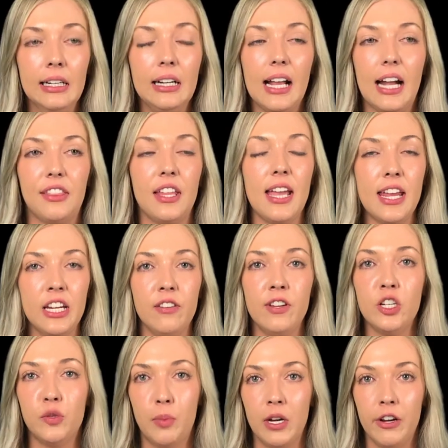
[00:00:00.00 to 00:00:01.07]
At the end of
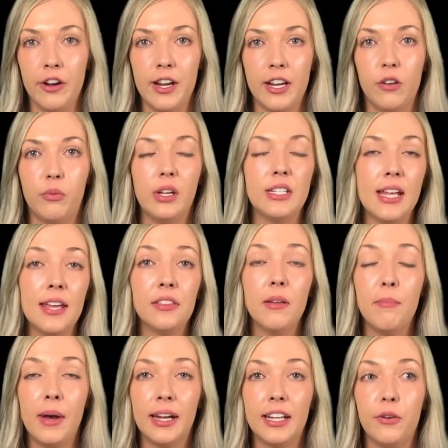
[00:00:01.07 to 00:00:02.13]
each period, we take the
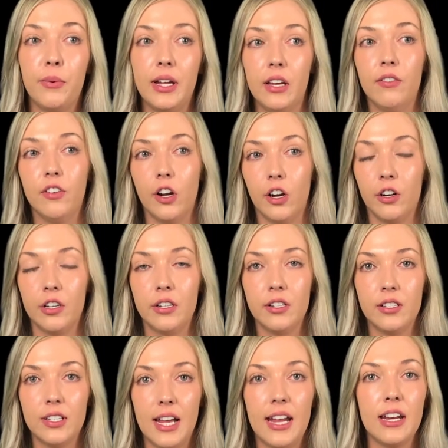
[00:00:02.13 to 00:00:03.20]
money we have
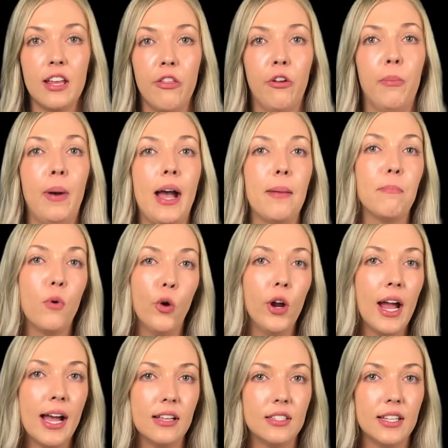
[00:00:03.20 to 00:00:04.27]
earned and either buy more
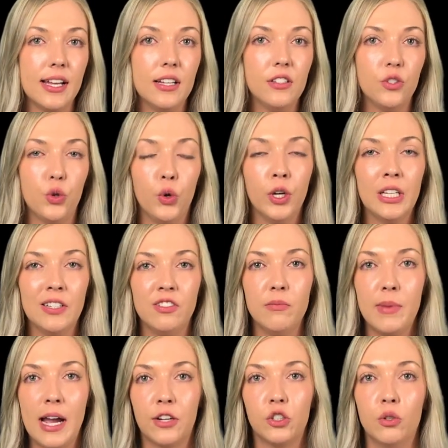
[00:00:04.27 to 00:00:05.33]
assets or give it
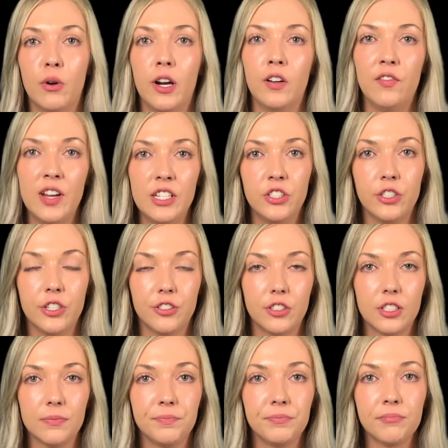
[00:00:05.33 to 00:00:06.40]
back to our
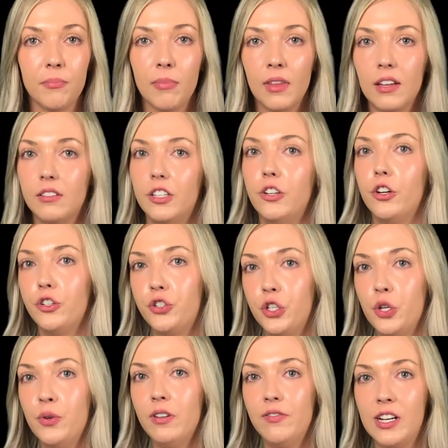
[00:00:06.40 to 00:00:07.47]
investors. There are
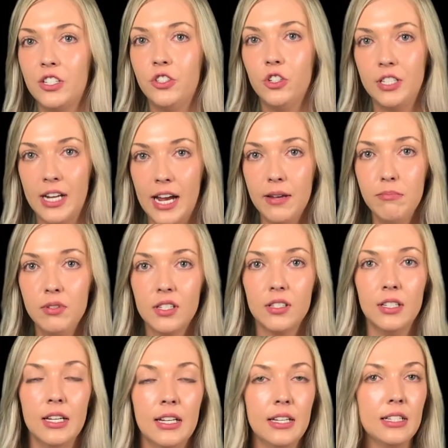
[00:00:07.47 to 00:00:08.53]
two investor types:
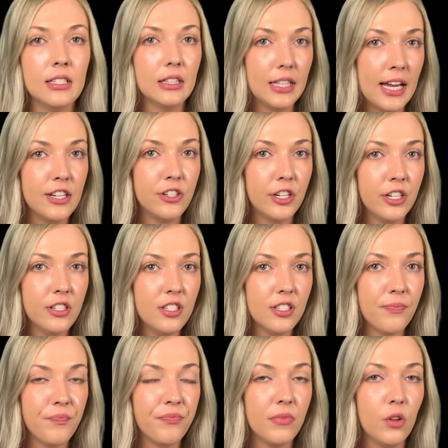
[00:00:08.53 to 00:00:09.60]

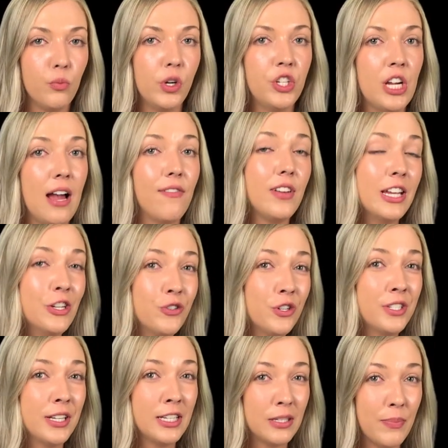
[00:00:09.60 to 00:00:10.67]
lenders, which have
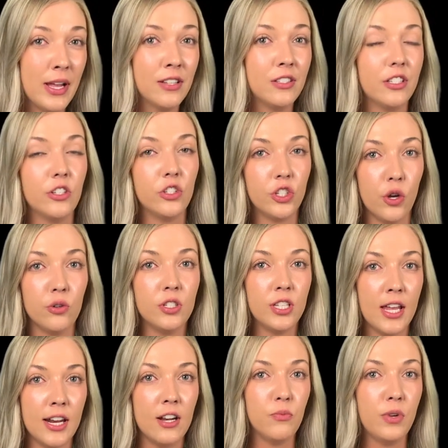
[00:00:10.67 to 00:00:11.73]
interest expense
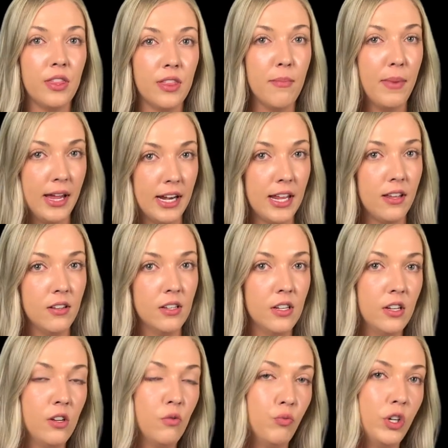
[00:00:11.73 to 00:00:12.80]
associated with the money,
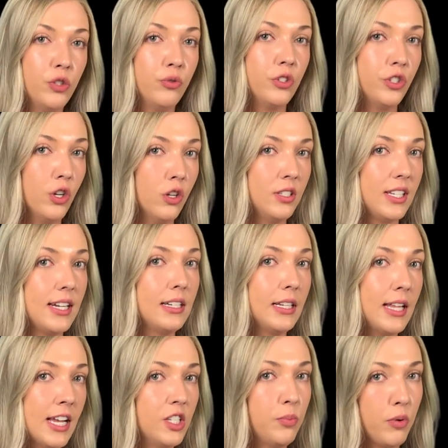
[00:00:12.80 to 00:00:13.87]
which results in
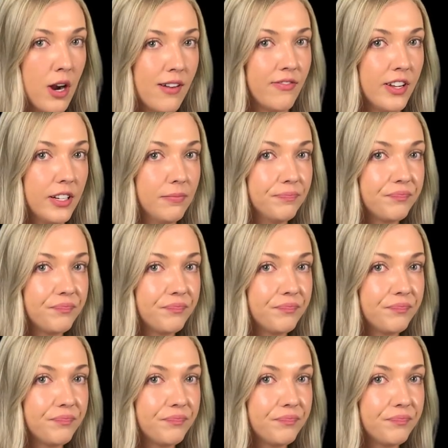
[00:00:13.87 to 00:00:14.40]
less profit,